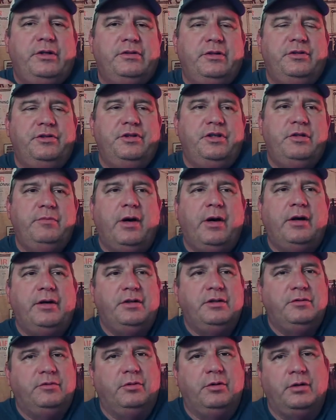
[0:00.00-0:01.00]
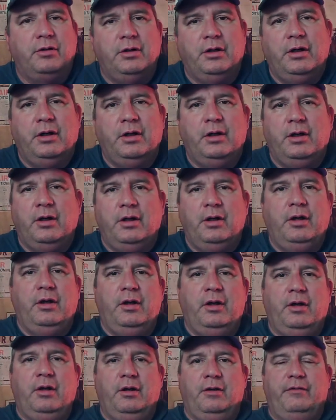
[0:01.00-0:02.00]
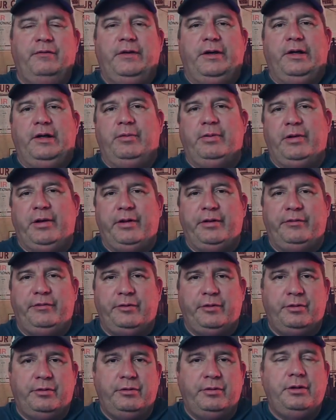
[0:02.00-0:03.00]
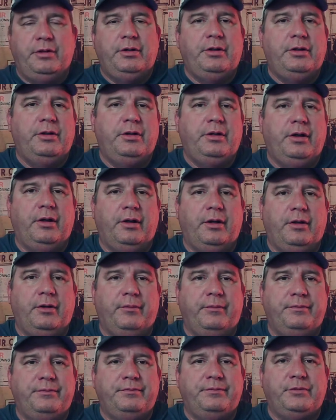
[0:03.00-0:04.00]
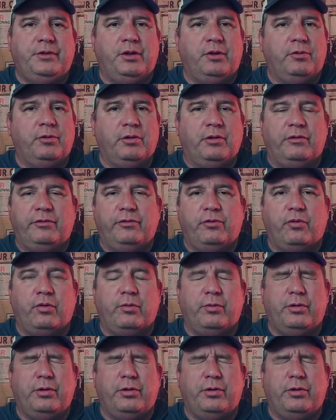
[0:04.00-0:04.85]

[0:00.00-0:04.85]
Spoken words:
The G bodies were very plentiful, real affordable.